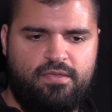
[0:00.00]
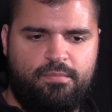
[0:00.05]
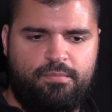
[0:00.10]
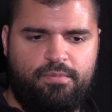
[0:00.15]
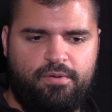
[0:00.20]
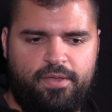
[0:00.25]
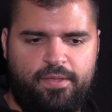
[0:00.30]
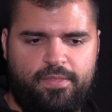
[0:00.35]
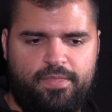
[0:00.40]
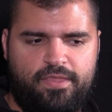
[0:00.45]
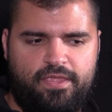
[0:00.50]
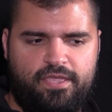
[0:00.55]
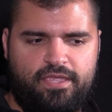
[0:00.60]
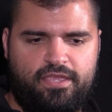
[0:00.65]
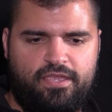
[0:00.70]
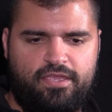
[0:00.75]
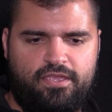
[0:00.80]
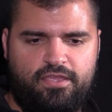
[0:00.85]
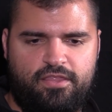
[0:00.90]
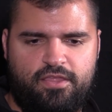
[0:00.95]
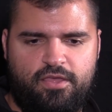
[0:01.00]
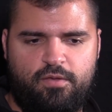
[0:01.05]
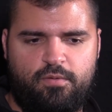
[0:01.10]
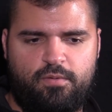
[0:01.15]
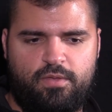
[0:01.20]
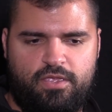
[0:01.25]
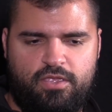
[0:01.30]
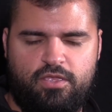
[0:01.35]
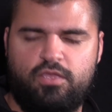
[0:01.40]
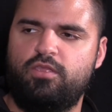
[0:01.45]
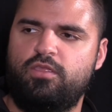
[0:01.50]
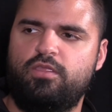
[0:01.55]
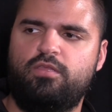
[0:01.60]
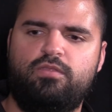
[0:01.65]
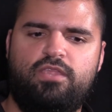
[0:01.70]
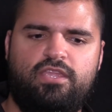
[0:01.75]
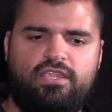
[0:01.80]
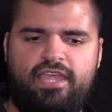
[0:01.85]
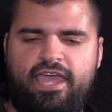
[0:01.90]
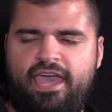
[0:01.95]
But you
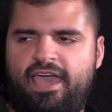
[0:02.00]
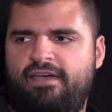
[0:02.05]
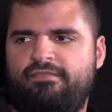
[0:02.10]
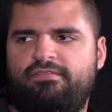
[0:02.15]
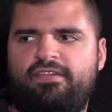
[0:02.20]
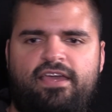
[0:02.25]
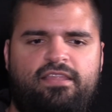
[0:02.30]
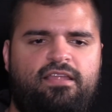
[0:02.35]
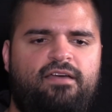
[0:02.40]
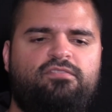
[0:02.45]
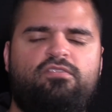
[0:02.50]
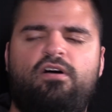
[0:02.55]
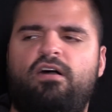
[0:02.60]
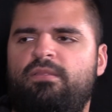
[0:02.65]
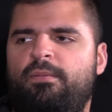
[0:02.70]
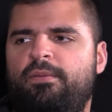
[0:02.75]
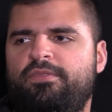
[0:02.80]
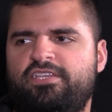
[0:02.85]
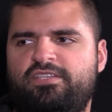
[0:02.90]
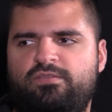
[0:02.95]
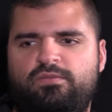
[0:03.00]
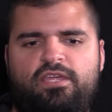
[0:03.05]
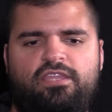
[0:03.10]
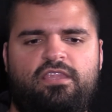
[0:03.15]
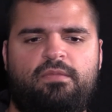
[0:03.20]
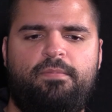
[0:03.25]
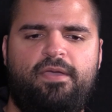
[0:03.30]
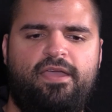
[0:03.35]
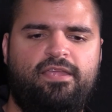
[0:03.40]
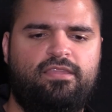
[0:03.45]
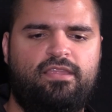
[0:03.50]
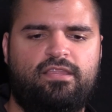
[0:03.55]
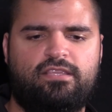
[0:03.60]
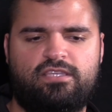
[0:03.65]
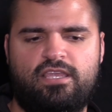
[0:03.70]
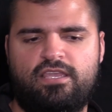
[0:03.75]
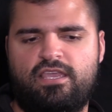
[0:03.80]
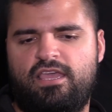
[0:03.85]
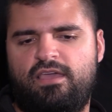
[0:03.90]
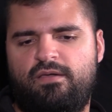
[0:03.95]
need to have that, and I've talked about this with
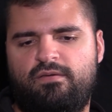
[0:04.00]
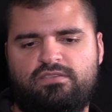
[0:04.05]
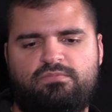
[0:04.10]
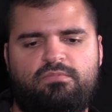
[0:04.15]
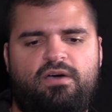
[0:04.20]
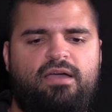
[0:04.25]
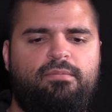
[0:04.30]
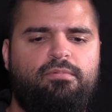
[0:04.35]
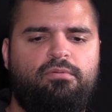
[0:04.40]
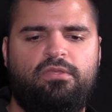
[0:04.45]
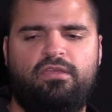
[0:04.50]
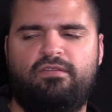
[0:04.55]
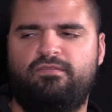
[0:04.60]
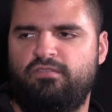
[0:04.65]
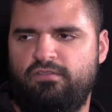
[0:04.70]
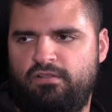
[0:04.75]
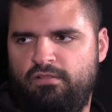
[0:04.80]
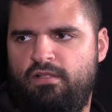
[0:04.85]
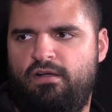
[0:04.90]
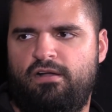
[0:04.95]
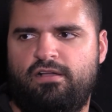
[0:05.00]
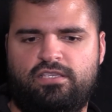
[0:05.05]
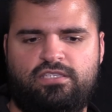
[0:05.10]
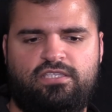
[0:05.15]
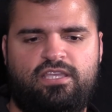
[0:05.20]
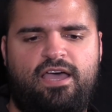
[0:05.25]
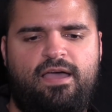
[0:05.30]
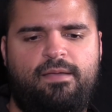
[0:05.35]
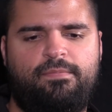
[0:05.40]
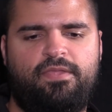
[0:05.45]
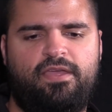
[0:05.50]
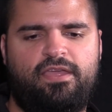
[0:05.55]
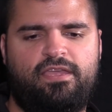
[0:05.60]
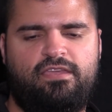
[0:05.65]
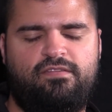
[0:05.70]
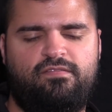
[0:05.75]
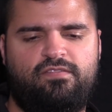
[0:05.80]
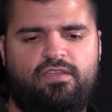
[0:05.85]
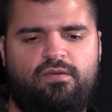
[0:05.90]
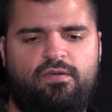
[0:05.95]
Independence. It was my belief for the longest time that
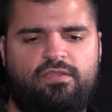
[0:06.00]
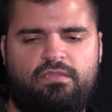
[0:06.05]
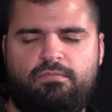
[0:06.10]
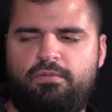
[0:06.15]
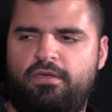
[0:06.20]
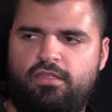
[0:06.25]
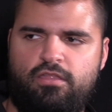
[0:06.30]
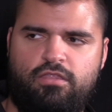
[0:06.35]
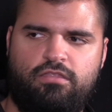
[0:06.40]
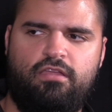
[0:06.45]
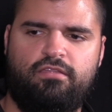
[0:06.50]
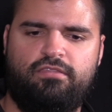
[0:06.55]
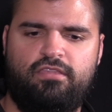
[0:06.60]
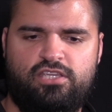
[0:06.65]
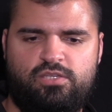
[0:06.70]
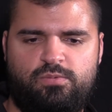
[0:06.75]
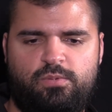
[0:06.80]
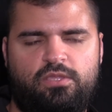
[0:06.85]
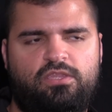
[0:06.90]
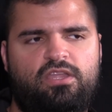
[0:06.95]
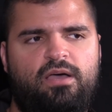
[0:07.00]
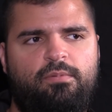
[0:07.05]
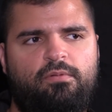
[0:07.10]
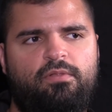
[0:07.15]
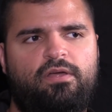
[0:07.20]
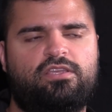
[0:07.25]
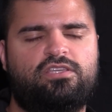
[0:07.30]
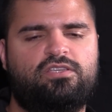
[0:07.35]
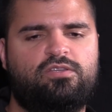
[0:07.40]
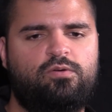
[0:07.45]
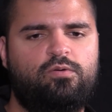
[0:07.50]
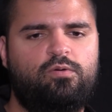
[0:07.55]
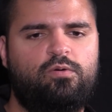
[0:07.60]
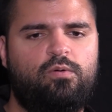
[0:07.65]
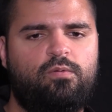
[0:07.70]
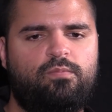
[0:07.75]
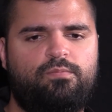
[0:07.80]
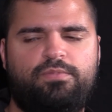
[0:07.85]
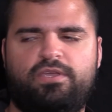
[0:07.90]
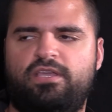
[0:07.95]
even though Independence thought they should be a AA
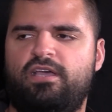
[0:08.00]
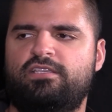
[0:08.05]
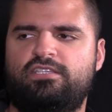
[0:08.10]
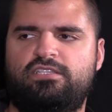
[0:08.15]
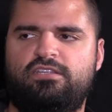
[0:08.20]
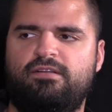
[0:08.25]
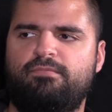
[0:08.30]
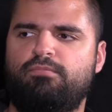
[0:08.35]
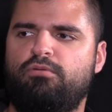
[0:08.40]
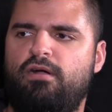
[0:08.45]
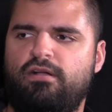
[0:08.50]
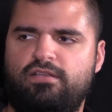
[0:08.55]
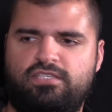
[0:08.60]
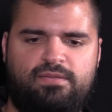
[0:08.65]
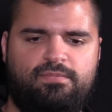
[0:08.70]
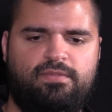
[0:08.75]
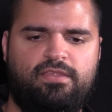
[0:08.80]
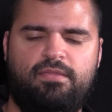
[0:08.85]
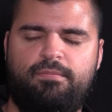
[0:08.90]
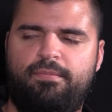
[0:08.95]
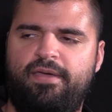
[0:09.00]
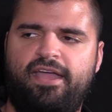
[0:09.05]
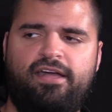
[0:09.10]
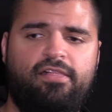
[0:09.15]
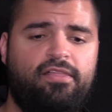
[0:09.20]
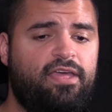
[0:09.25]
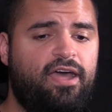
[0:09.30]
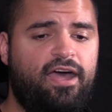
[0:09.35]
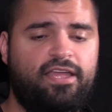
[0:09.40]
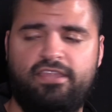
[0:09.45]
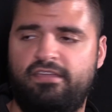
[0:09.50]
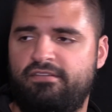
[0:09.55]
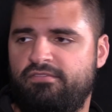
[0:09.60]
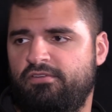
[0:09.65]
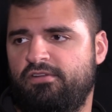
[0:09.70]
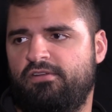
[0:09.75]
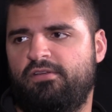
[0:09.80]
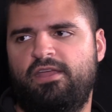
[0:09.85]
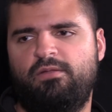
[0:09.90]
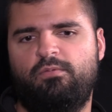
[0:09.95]
school because of their proximity to Beckley, I
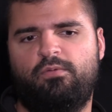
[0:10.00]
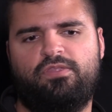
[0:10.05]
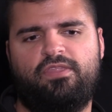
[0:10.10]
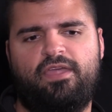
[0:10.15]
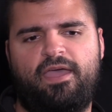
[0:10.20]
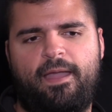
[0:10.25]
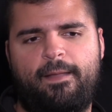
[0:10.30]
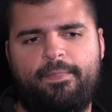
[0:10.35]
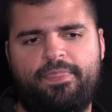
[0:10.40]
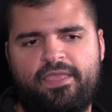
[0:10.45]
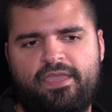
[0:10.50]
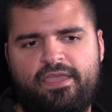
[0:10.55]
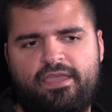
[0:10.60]
never agreed with that.